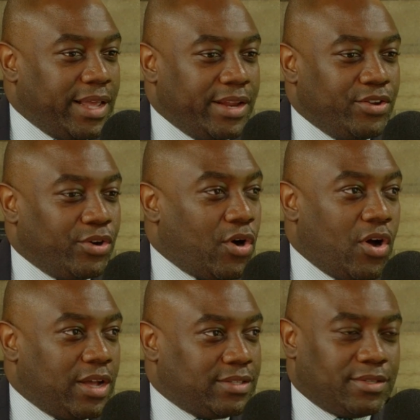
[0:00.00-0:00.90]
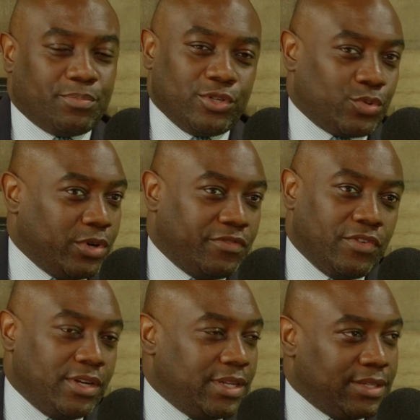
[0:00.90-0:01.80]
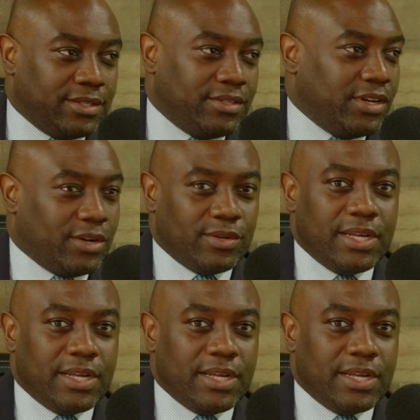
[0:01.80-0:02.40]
And your cost per square foot is, you know,